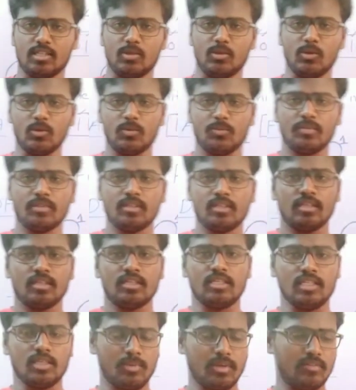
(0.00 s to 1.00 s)
Go.
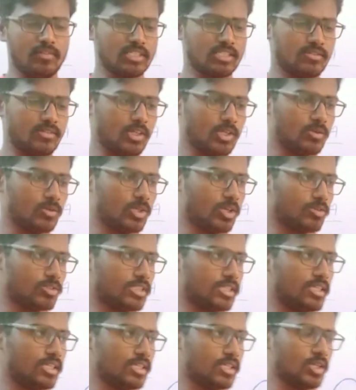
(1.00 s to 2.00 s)
In the previous video we have
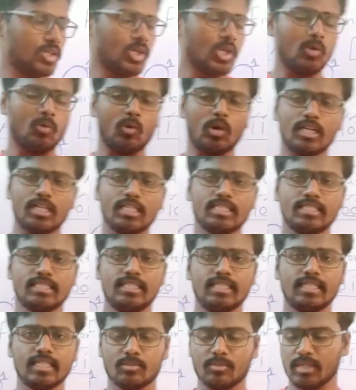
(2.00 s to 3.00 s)
seen what is
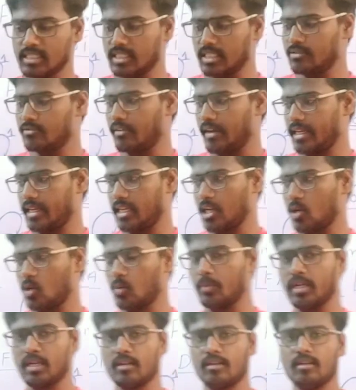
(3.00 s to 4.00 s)
deterministic finite
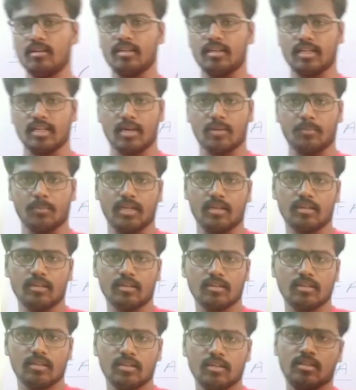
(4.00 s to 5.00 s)
automata in a compiler.
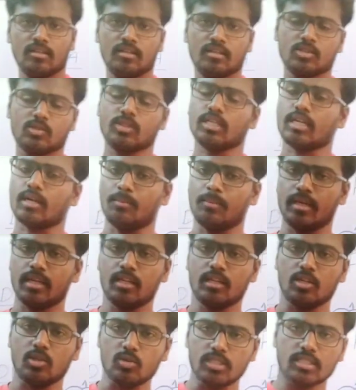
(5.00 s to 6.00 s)
So the compiler
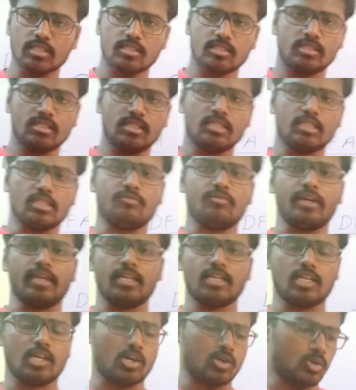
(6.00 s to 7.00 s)
uses the
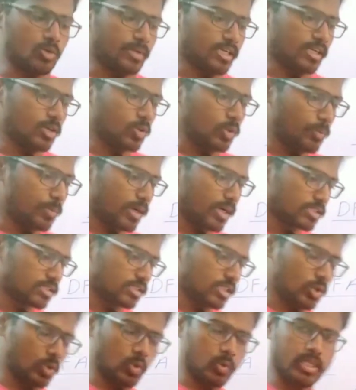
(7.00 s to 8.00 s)
finite automata to parse
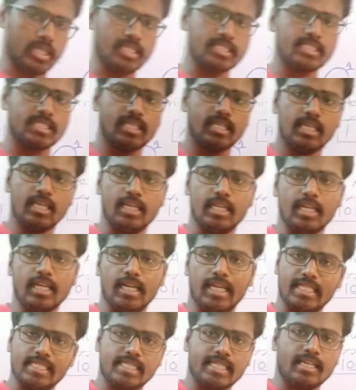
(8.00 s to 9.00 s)
the tokens in a
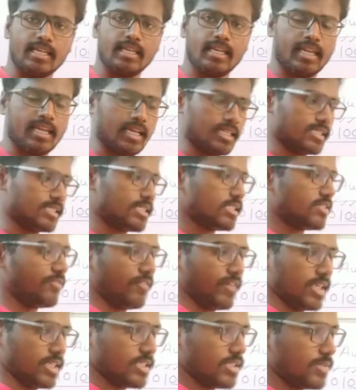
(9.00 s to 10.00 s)
lexical analysis
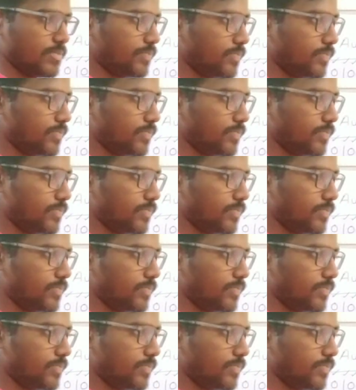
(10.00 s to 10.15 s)
phase.